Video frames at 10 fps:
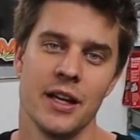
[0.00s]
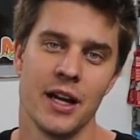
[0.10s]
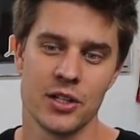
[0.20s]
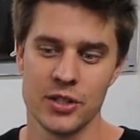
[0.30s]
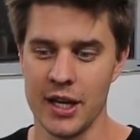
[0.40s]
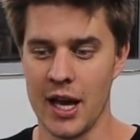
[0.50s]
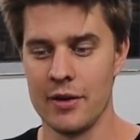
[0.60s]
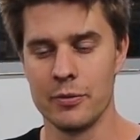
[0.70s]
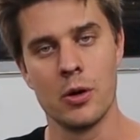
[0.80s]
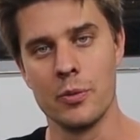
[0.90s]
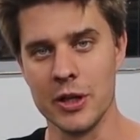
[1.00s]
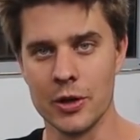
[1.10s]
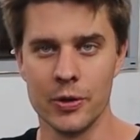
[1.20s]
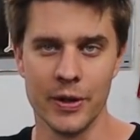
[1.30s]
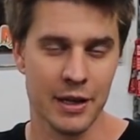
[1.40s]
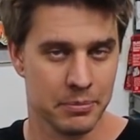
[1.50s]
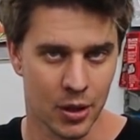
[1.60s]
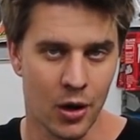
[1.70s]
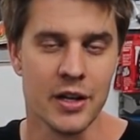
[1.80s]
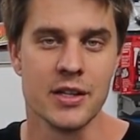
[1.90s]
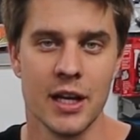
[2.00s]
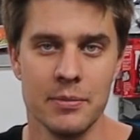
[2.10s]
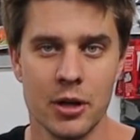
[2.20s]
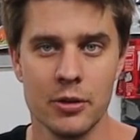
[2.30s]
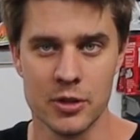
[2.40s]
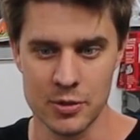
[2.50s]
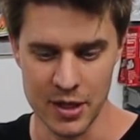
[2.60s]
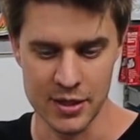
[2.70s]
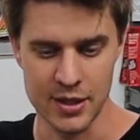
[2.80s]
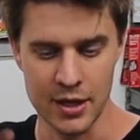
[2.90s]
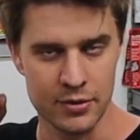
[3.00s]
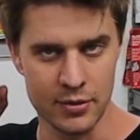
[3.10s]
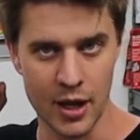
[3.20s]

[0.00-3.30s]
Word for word: they actually have what we call a blind head bolt, which means they,